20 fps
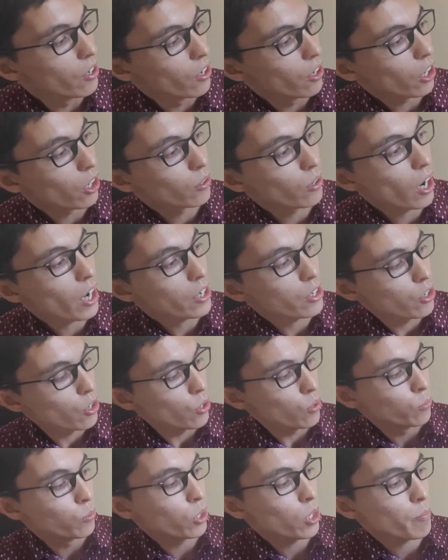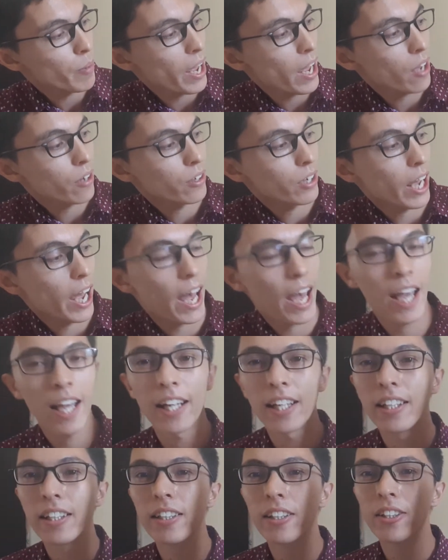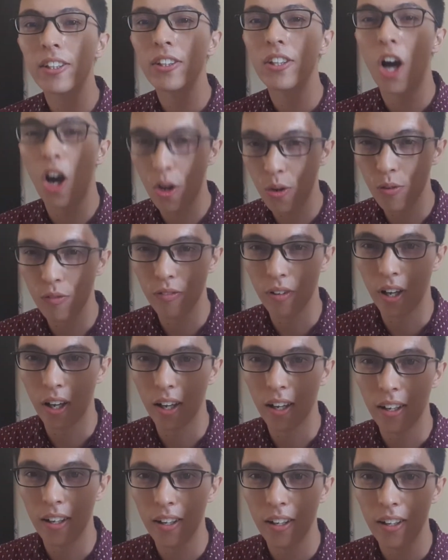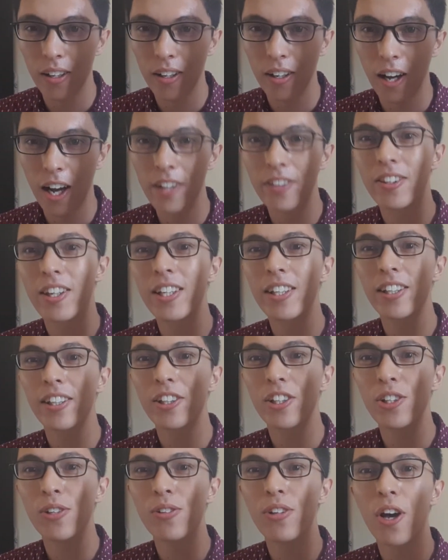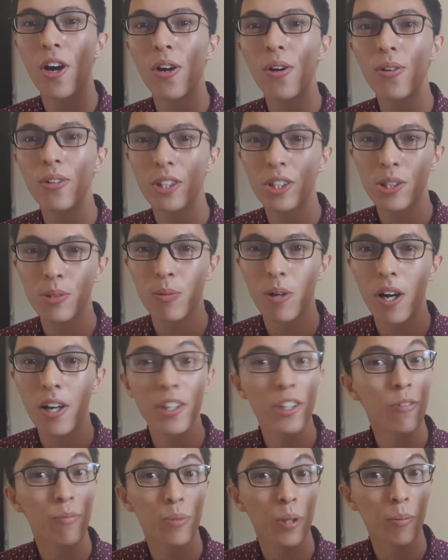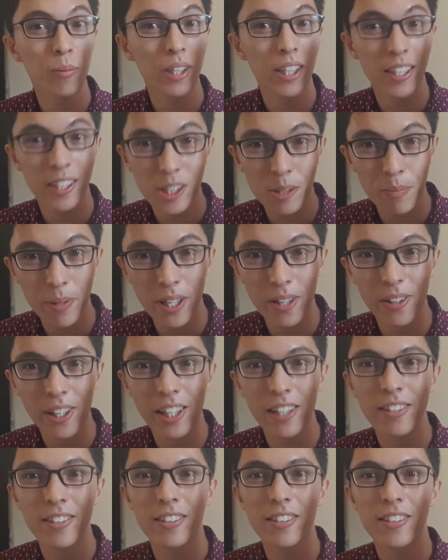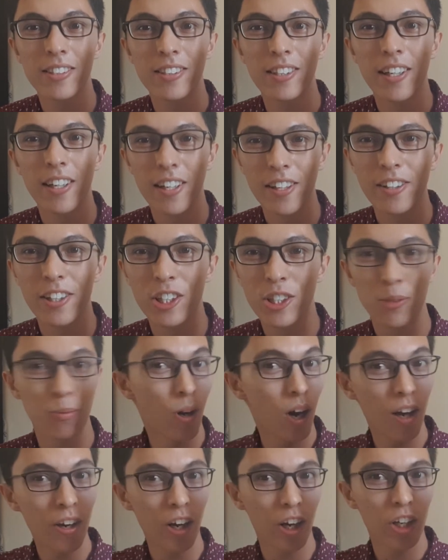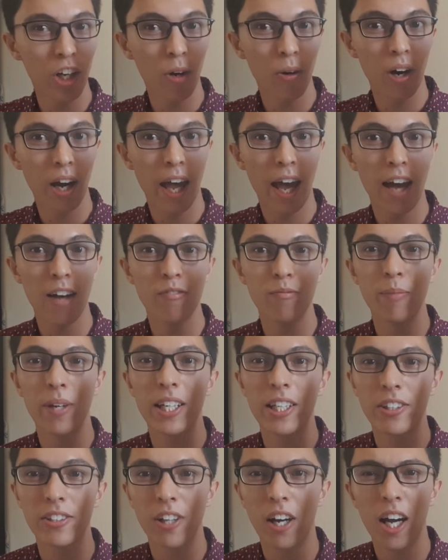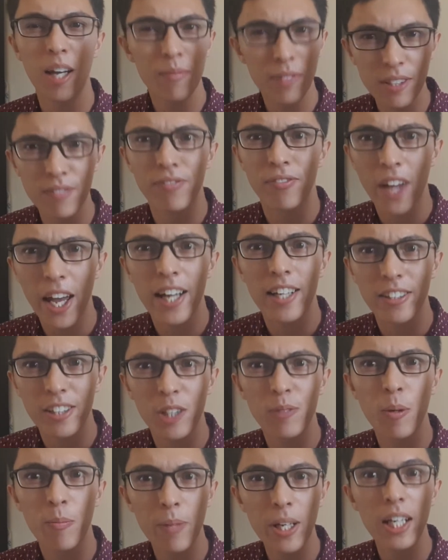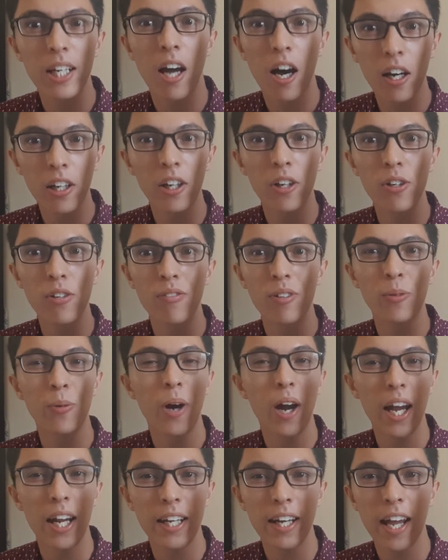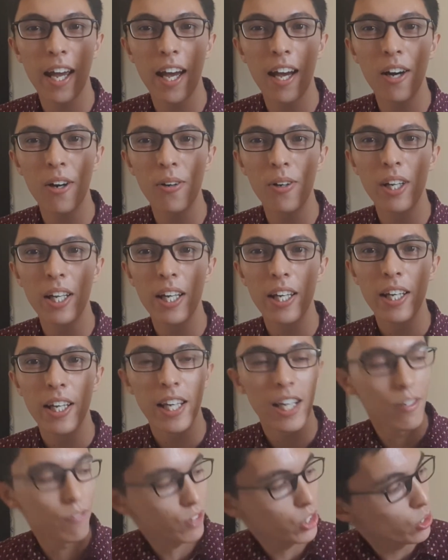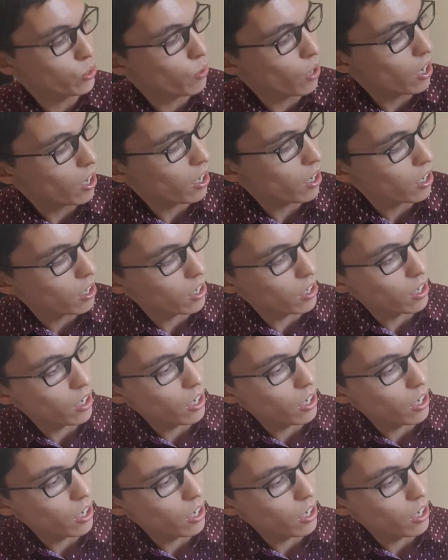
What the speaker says: Alright, what about hang over? I think you know this one, you've probably experienced this one. I know I have many times. In fact, I'm a bit hungover right now. If you are